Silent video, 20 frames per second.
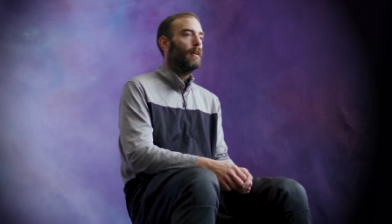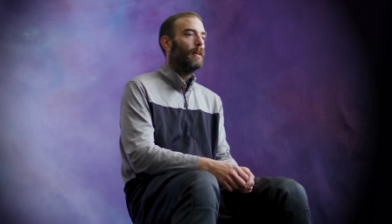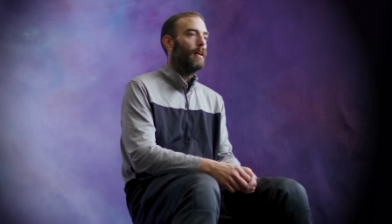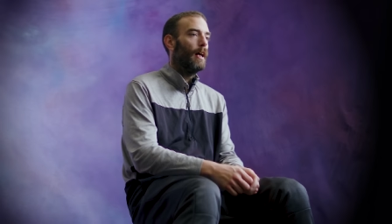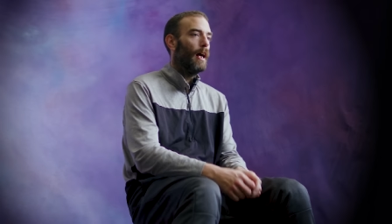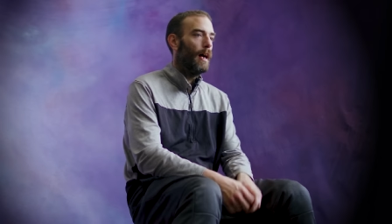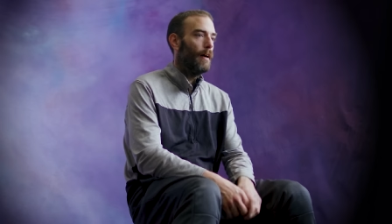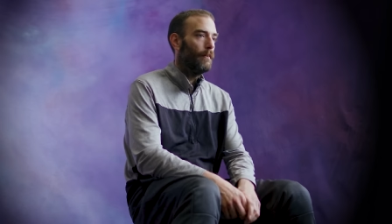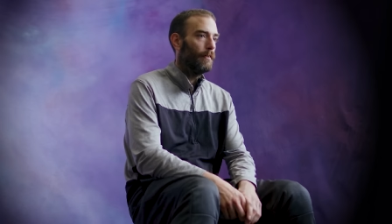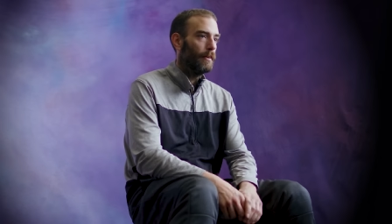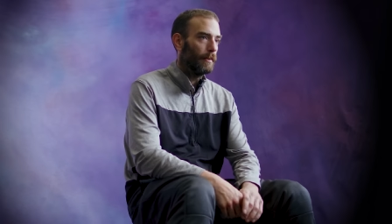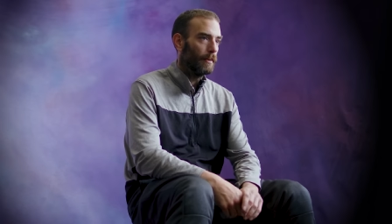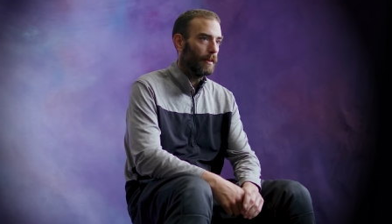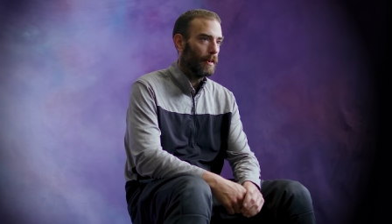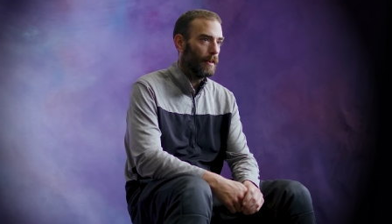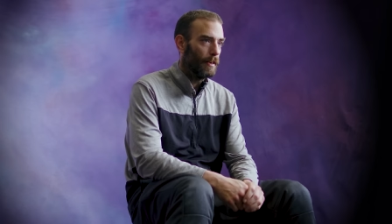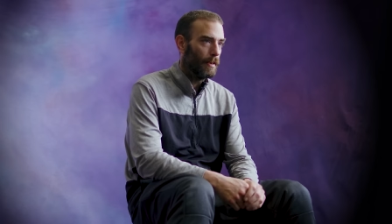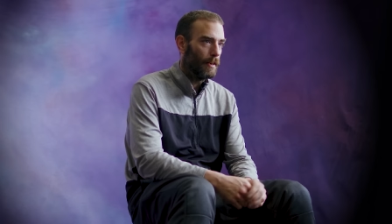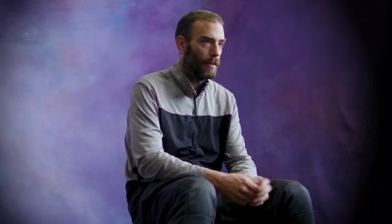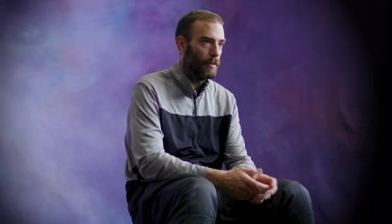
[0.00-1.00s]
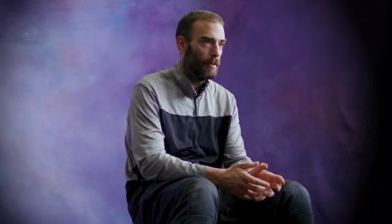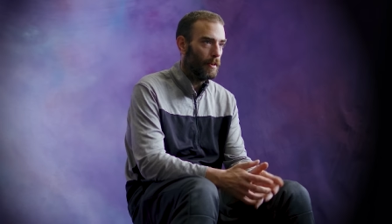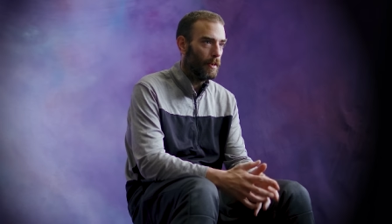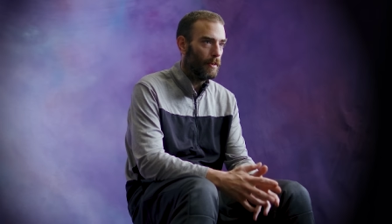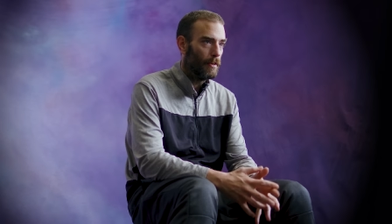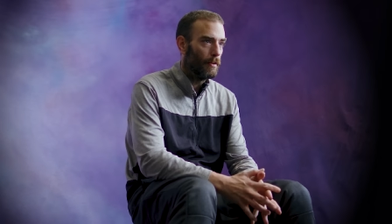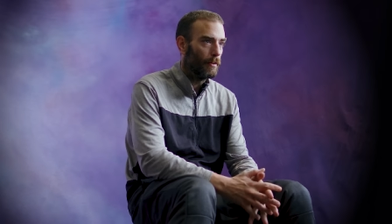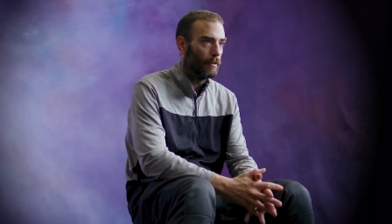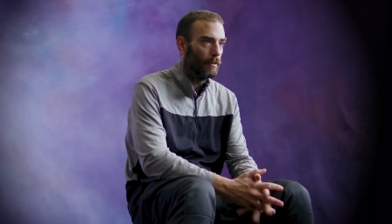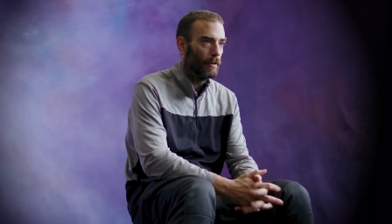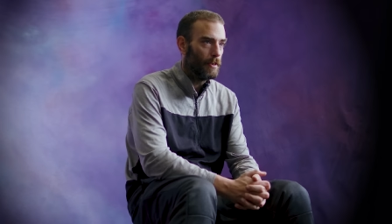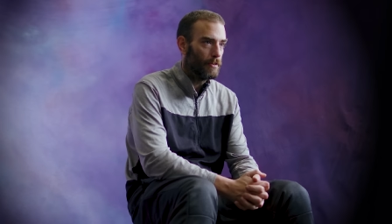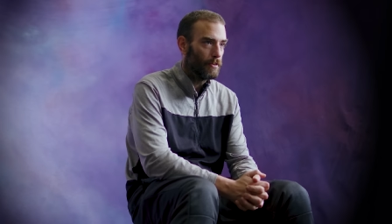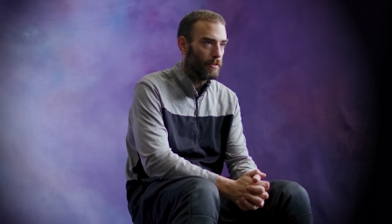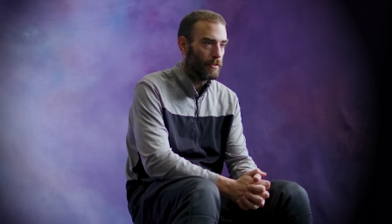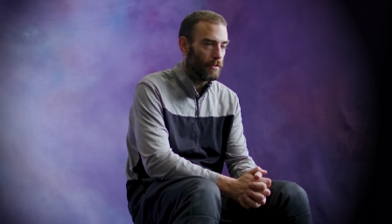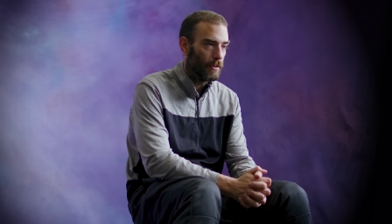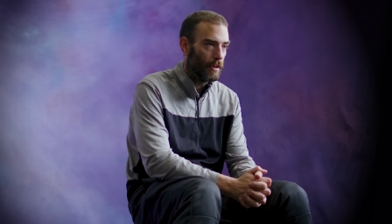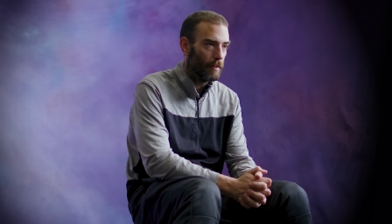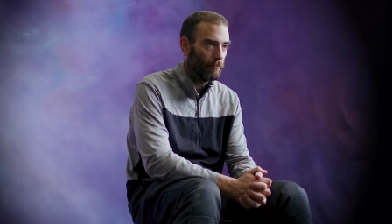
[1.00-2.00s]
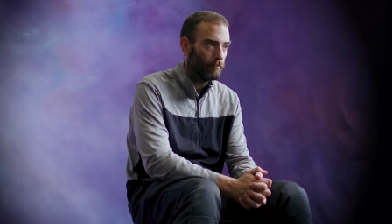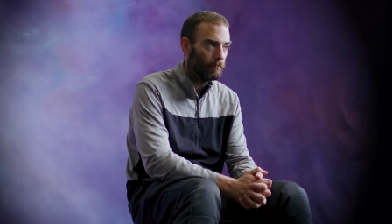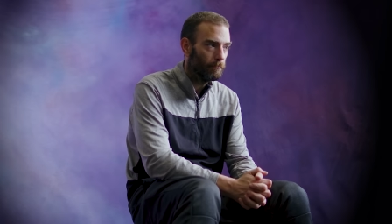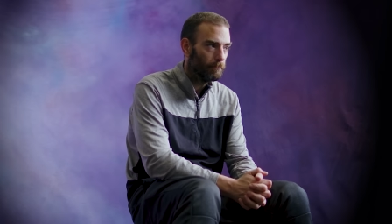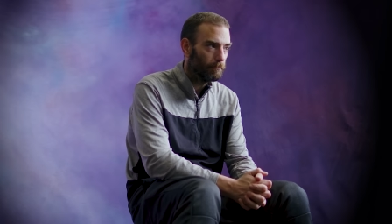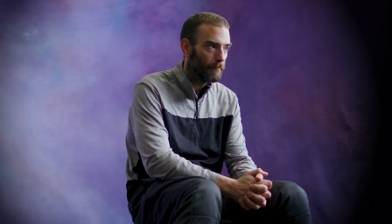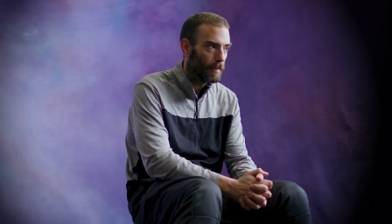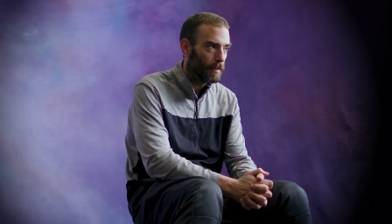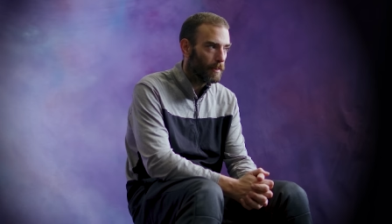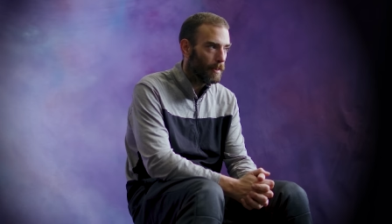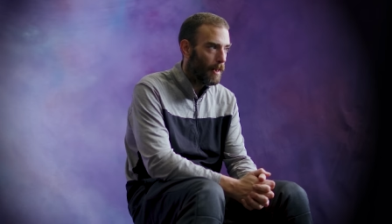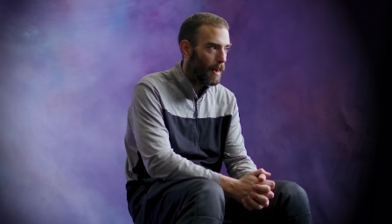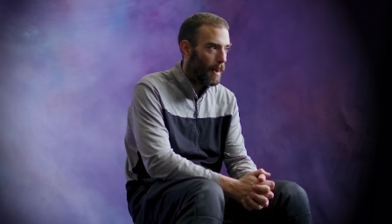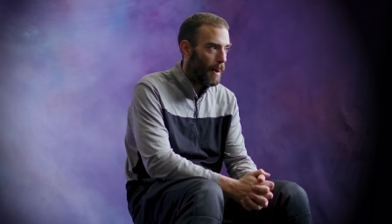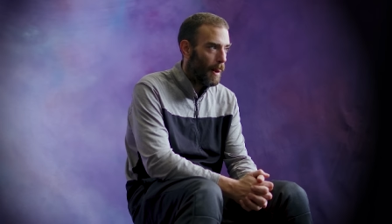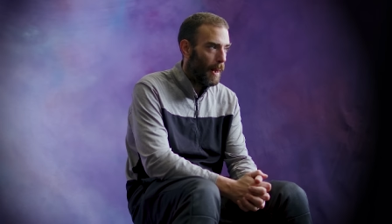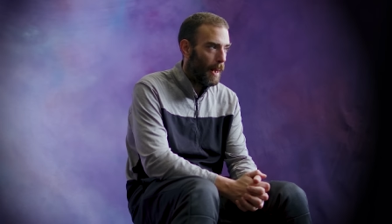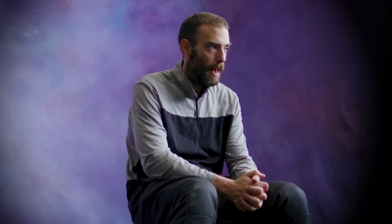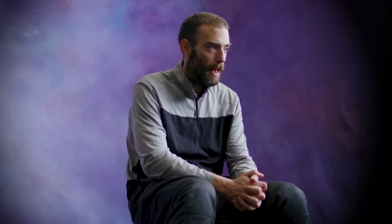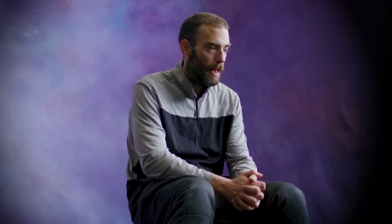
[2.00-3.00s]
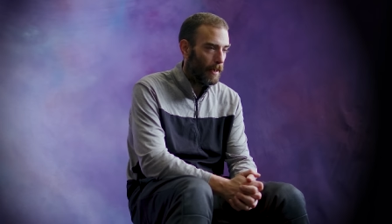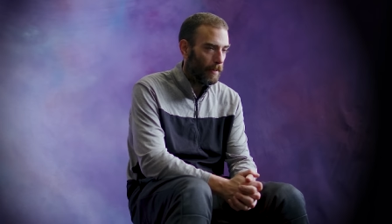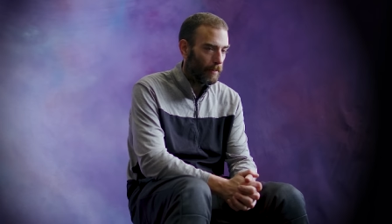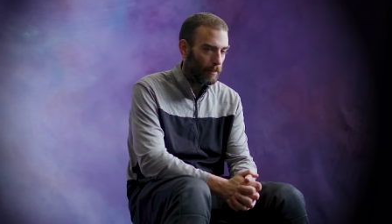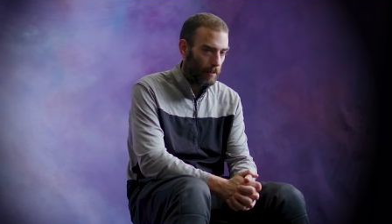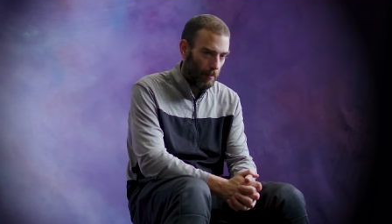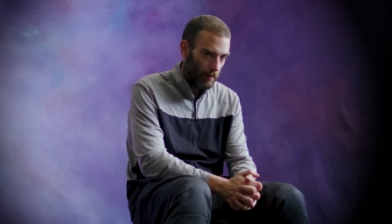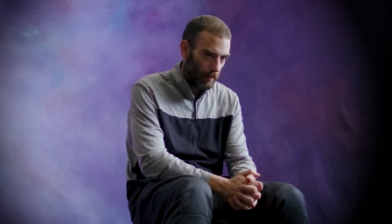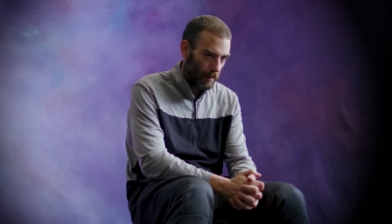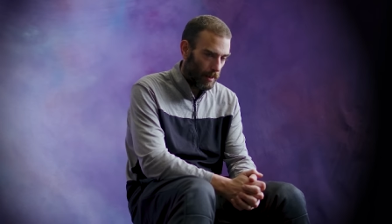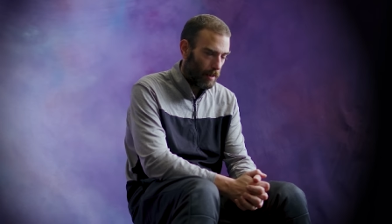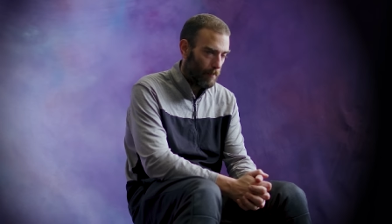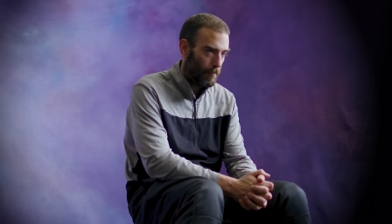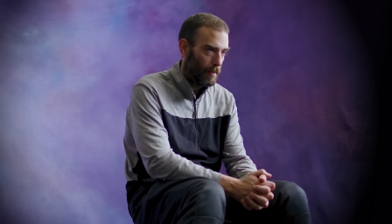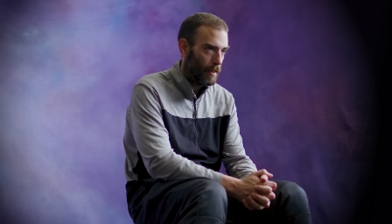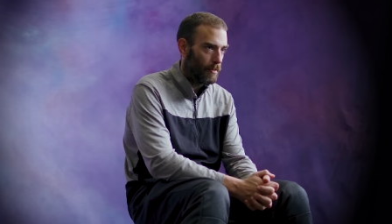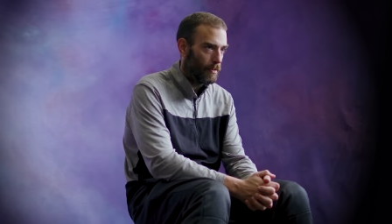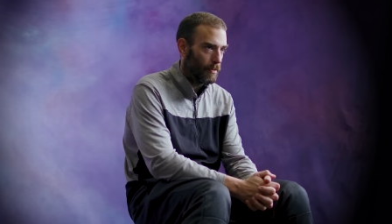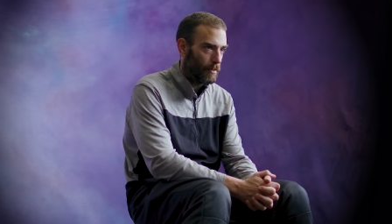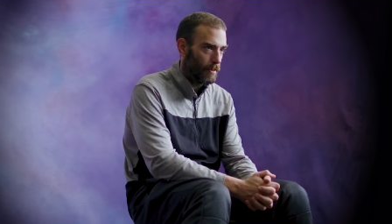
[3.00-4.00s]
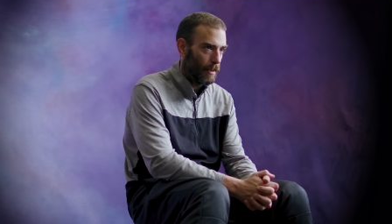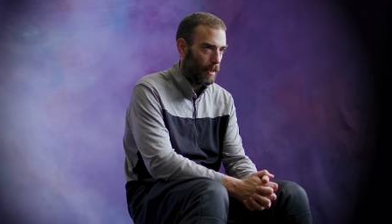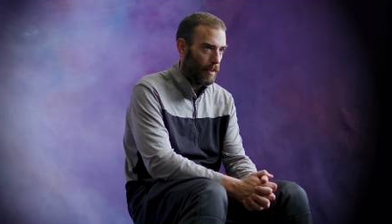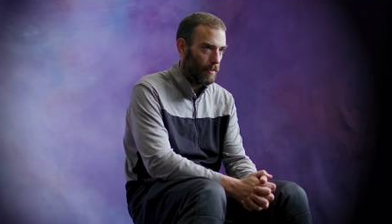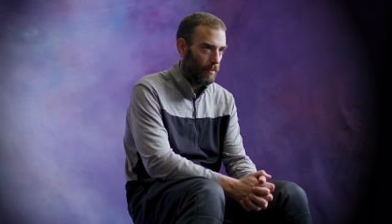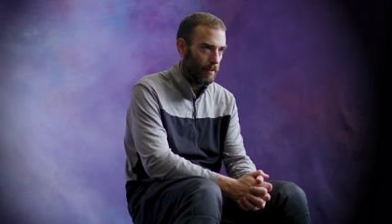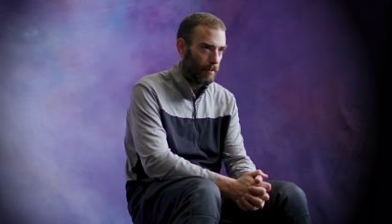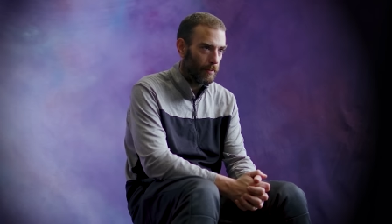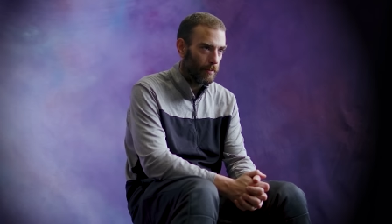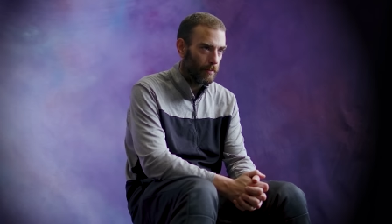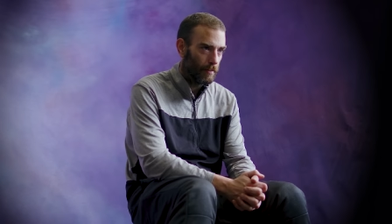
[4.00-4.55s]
having a, a new relationship and going on a bender together.